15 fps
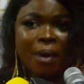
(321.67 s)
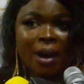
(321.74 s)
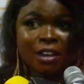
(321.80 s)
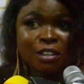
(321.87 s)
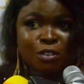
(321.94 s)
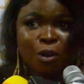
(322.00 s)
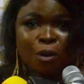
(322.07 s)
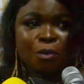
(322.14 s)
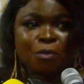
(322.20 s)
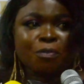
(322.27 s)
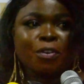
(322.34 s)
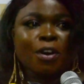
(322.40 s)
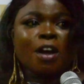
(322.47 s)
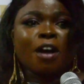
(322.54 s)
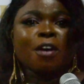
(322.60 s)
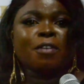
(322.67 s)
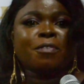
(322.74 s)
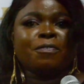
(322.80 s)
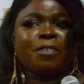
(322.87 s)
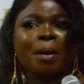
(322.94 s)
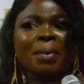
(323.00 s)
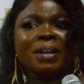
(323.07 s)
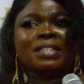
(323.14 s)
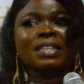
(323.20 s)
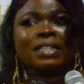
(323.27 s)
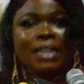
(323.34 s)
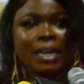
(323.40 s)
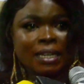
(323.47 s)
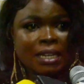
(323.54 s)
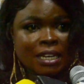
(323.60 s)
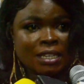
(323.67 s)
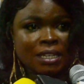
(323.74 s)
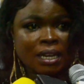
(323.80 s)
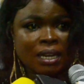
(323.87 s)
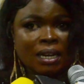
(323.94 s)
of pharmacy technician.